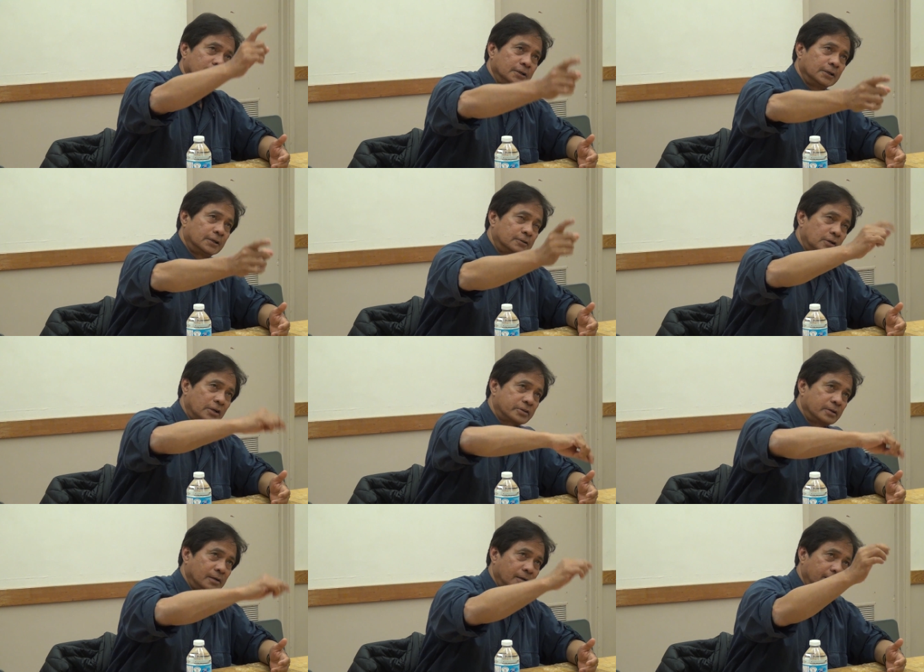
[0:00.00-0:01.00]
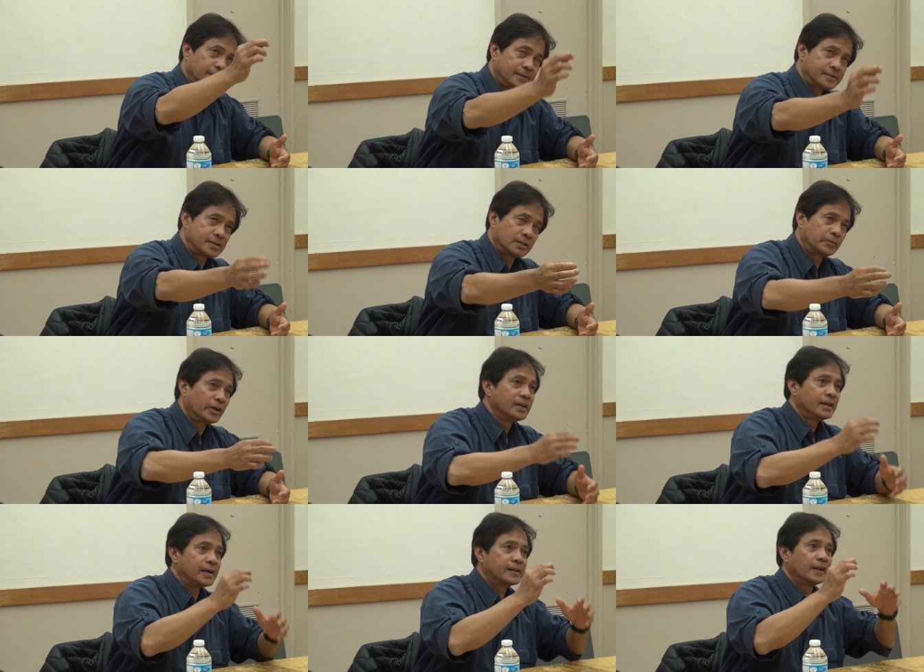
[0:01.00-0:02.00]
uh, Russia can,
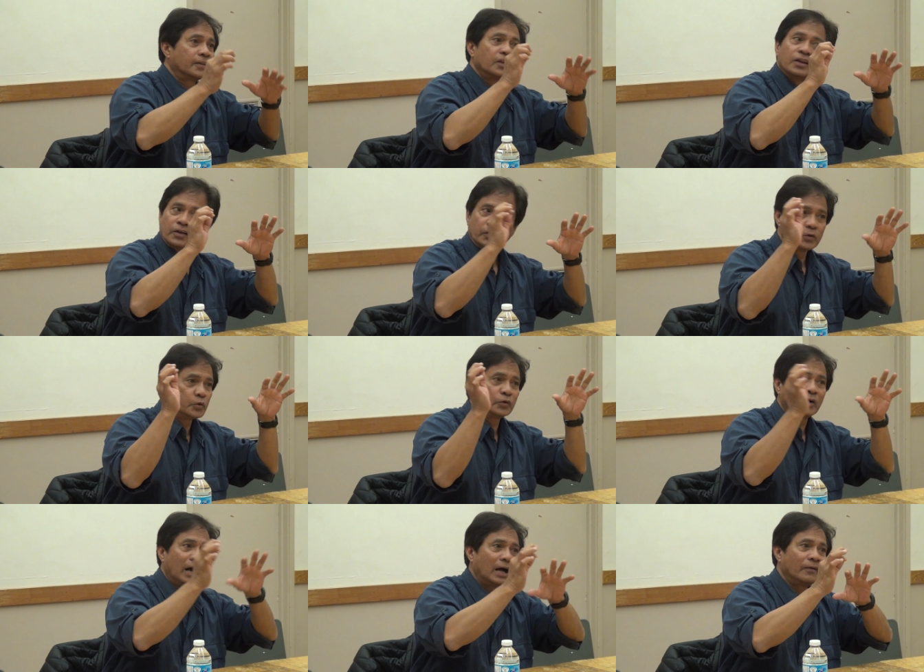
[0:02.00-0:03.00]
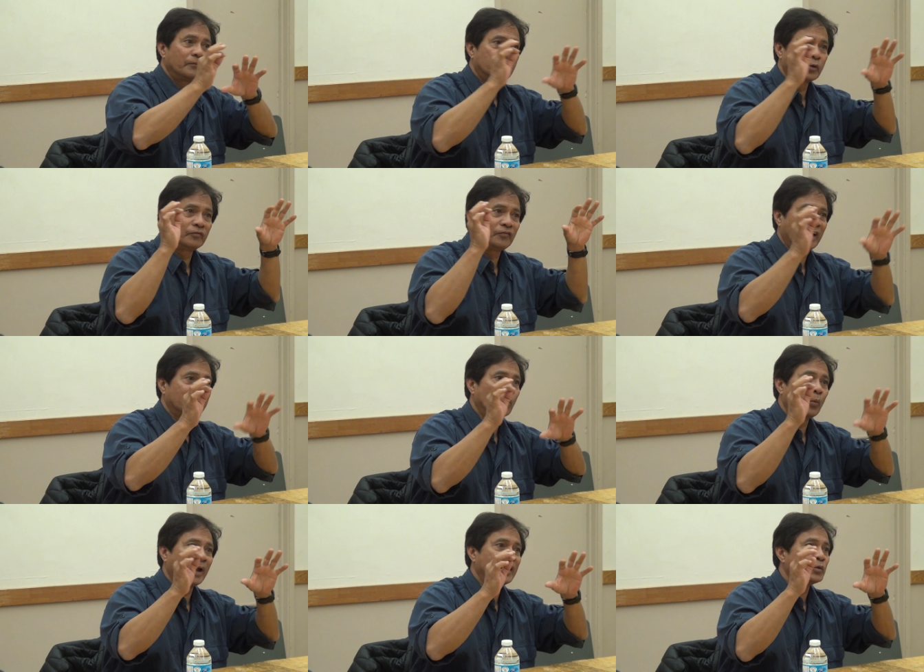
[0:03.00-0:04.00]
is that you have to find a
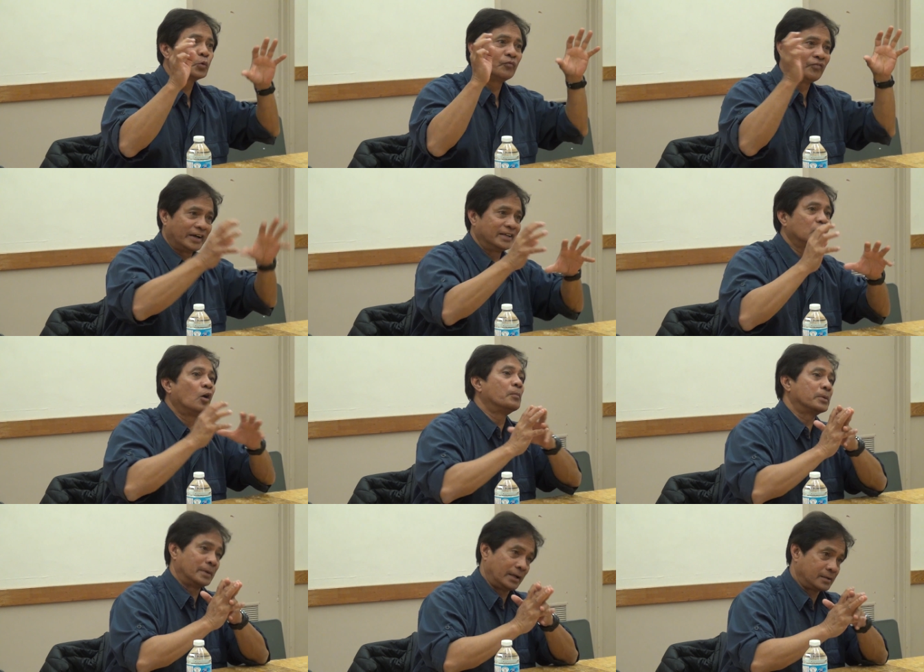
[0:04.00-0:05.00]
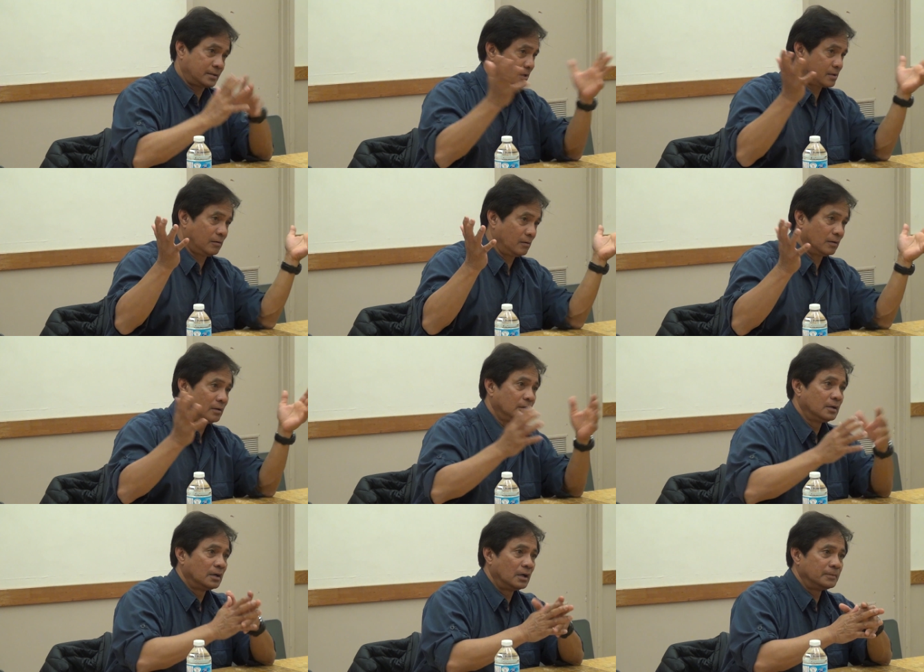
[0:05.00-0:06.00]
way to find a compromise. That's all.
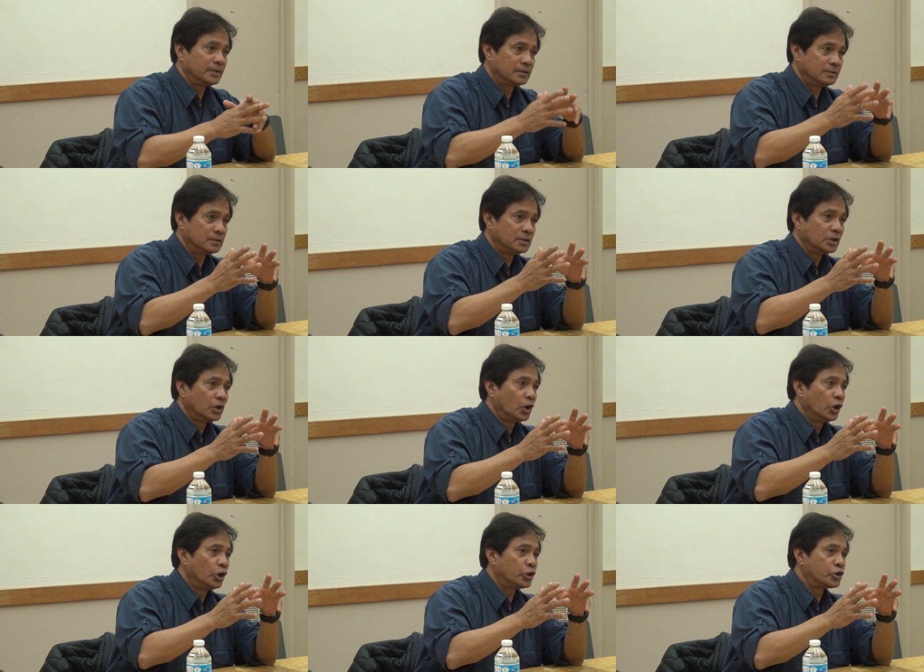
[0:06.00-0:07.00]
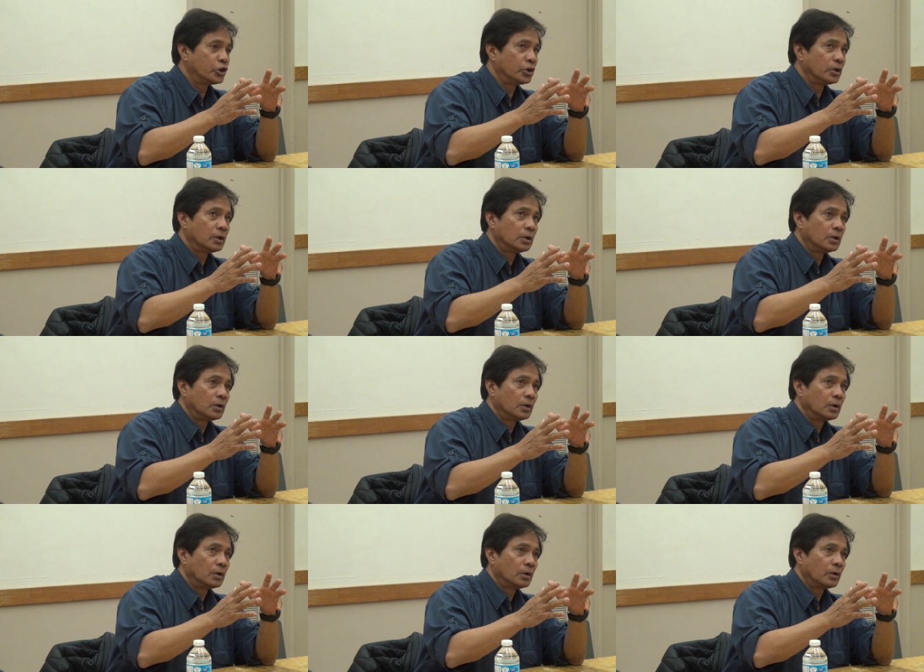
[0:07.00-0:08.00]
I mean, it's. Uh,
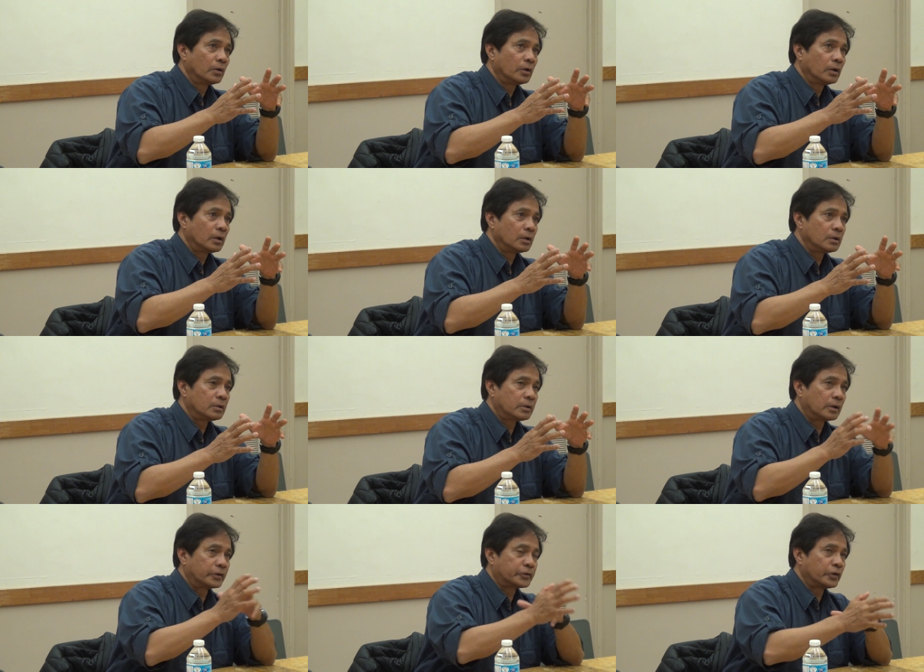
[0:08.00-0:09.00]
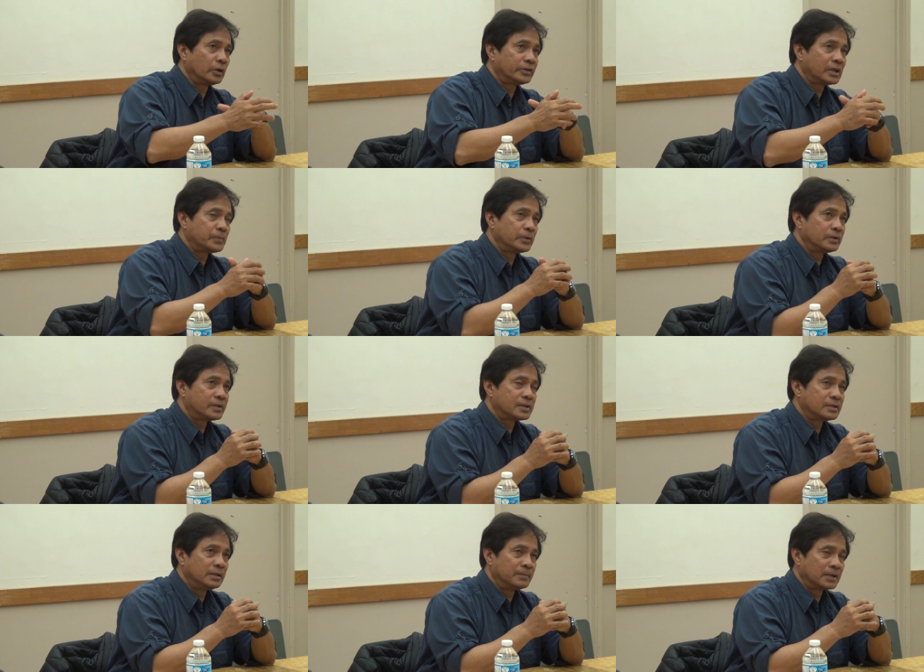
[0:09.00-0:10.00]
territorial disputes
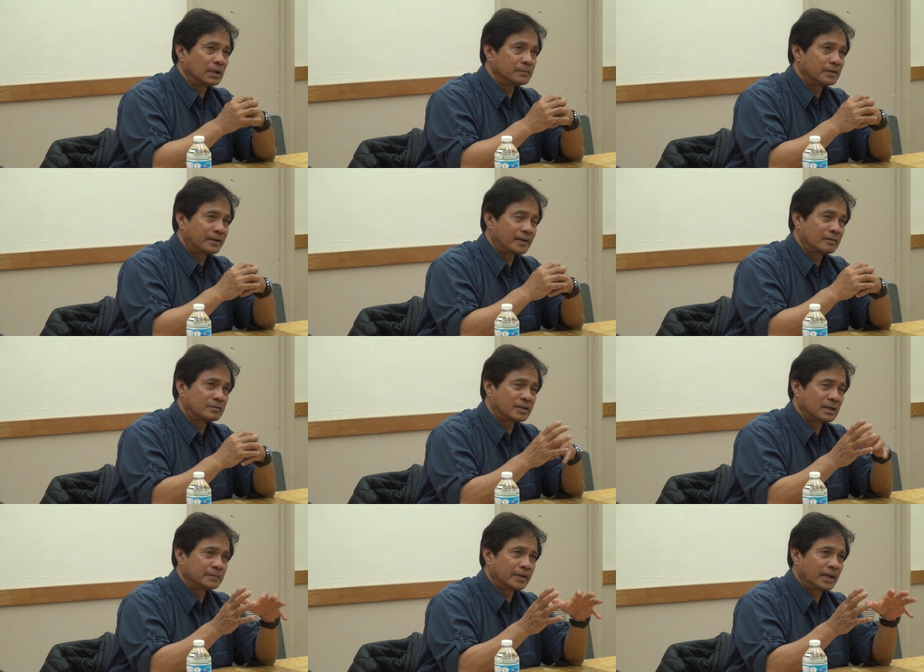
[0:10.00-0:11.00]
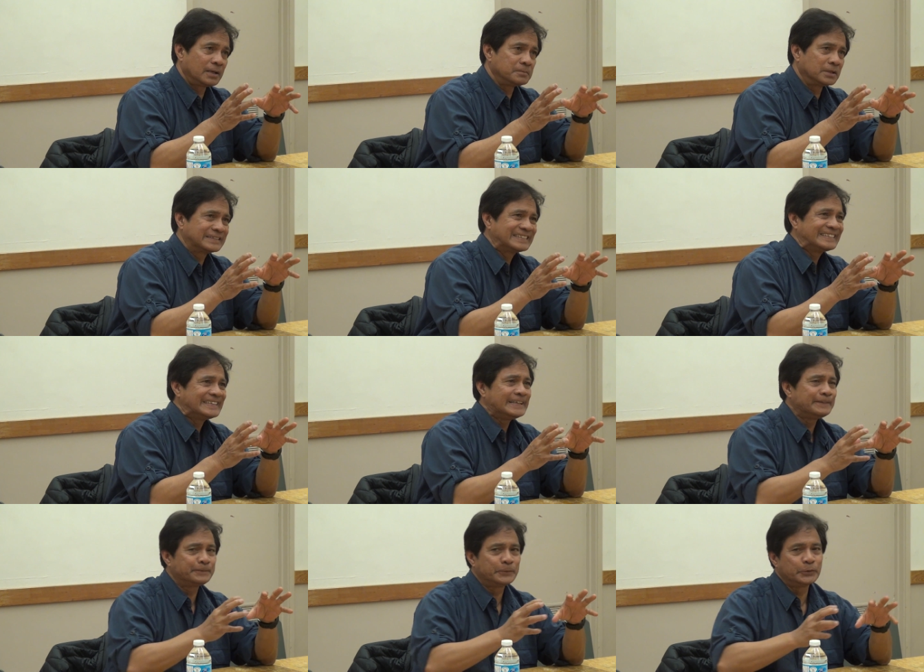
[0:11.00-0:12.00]
themselves is zero-sum game, but
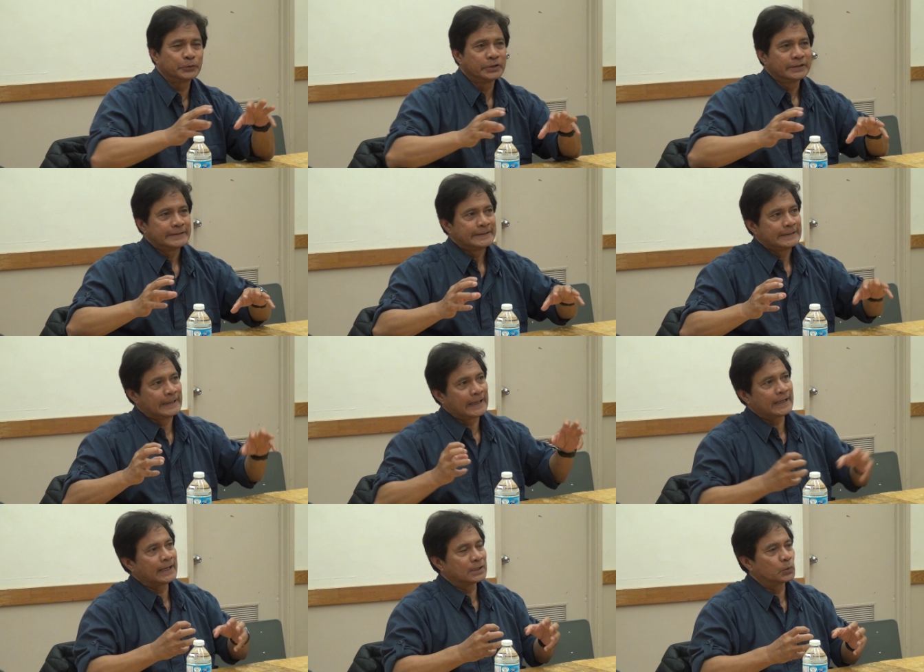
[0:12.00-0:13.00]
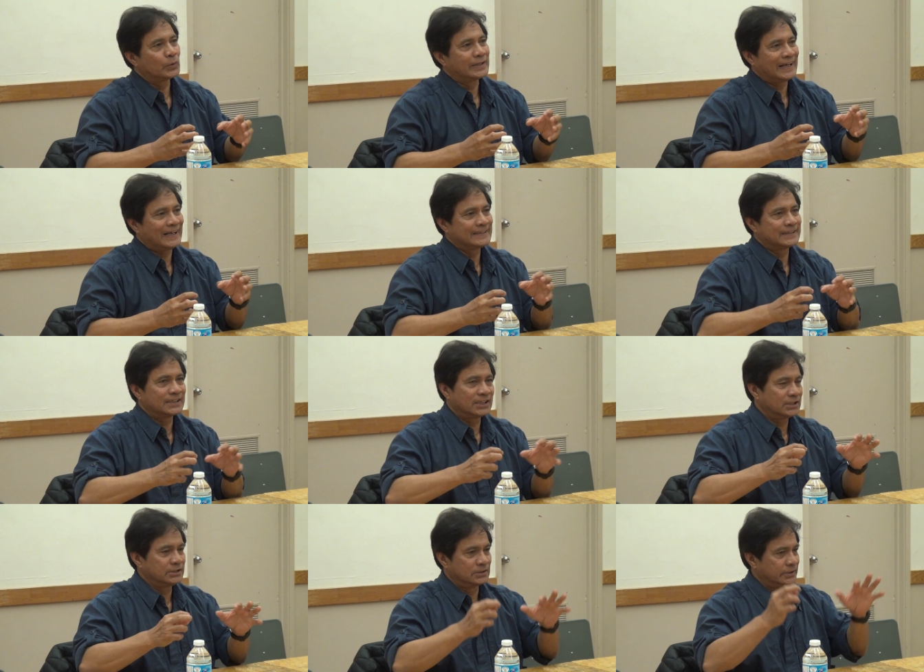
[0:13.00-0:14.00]
if you link it with
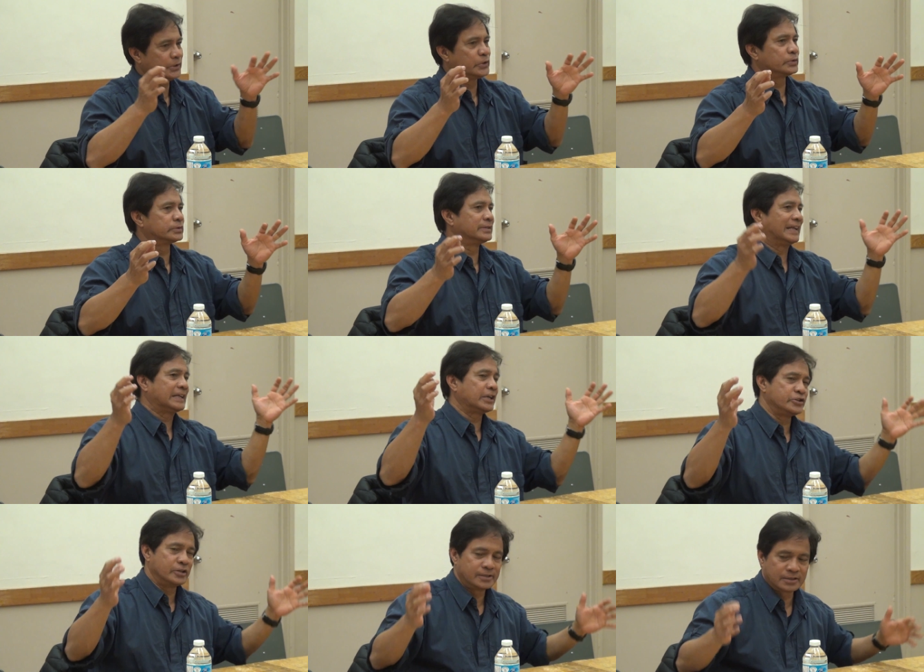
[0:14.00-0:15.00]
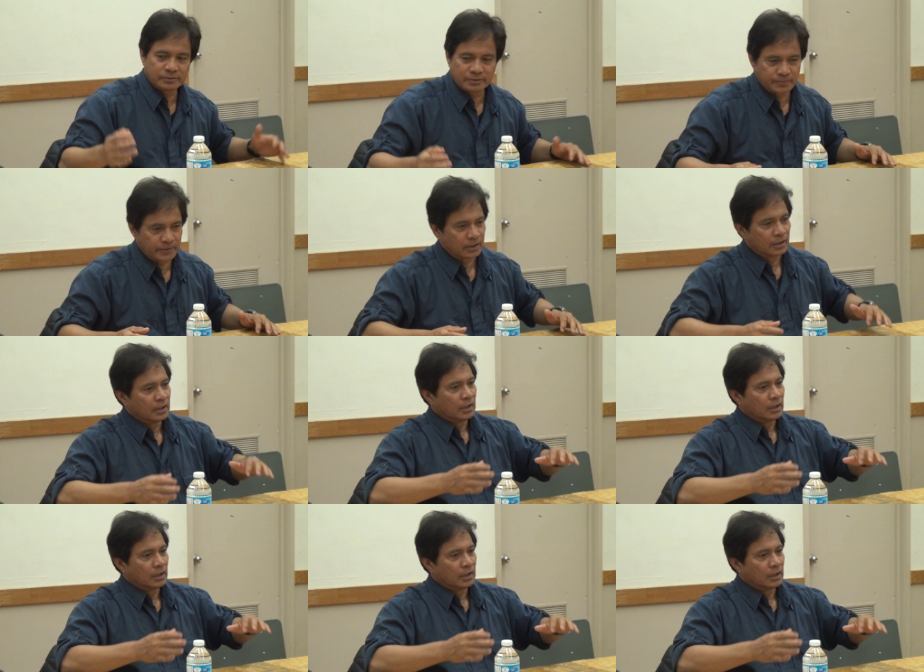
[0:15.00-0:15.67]
other you know, issue or linkages, so the,